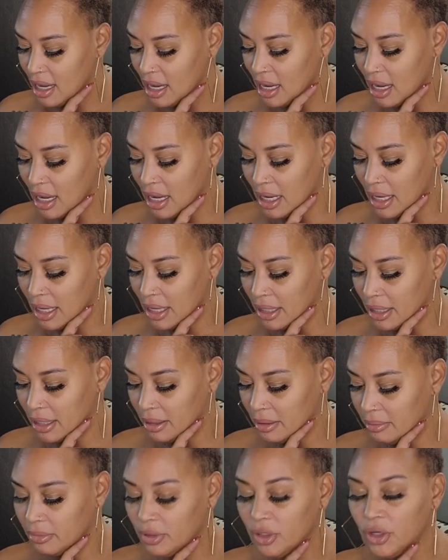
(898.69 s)

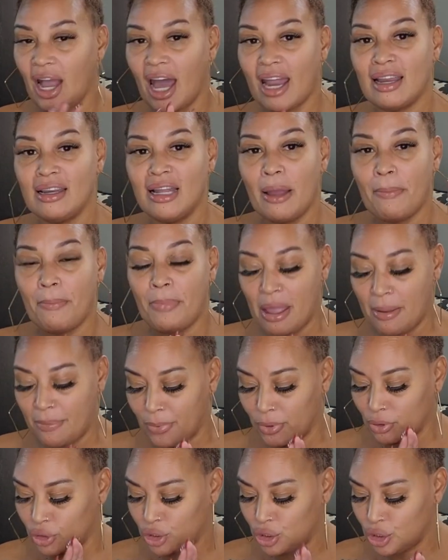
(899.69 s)
um, you got to let
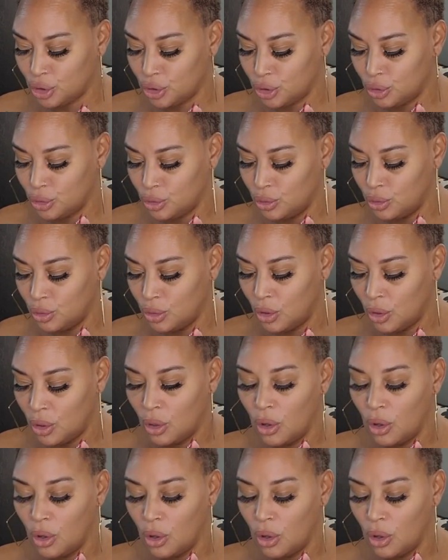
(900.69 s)
people do